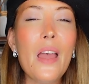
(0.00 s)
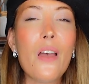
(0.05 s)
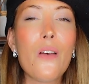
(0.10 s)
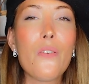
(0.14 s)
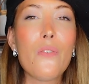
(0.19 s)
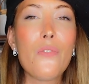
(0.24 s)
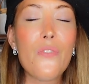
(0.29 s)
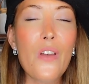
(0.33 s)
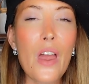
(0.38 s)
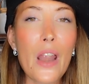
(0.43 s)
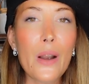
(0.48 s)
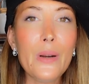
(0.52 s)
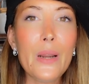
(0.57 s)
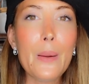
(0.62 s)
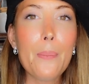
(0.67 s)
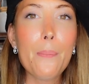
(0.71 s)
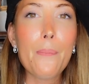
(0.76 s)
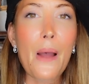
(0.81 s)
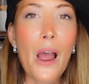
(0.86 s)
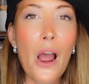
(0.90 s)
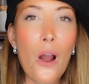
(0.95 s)
Very
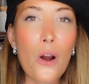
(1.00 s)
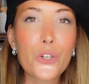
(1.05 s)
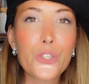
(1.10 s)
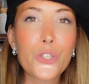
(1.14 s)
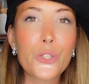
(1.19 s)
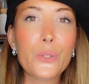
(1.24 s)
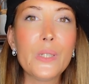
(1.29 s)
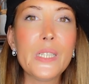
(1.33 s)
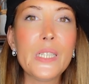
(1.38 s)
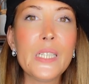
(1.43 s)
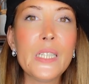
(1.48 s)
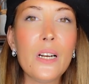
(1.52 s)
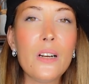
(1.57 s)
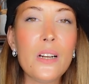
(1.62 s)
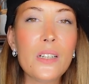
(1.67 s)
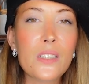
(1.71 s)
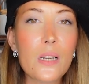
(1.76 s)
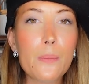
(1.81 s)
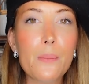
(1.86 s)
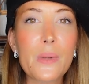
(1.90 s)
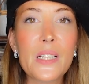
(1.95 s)
powdery, a
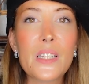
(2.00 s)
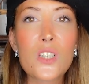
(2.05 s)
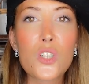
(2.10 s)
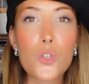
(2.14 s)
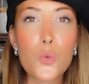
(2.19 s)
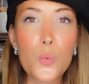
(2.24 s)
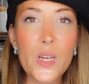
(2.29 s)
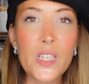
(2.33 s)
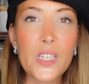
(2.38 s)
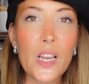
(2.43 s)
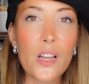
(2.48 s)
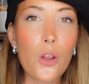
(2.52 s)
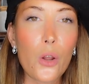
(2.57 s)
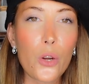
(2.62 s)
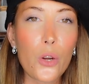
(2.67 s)
little bit sweet and